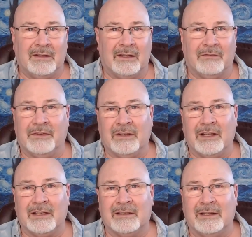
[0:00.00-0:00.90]
and feel
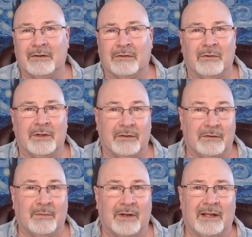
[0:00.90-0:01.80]
like they are throwing
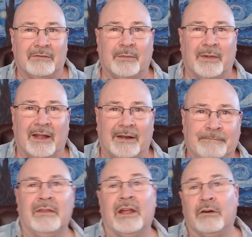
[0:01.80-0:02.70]
good money after bad.
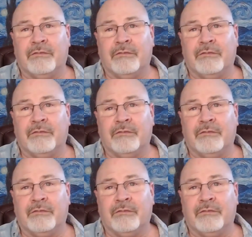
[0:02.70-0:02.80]
They are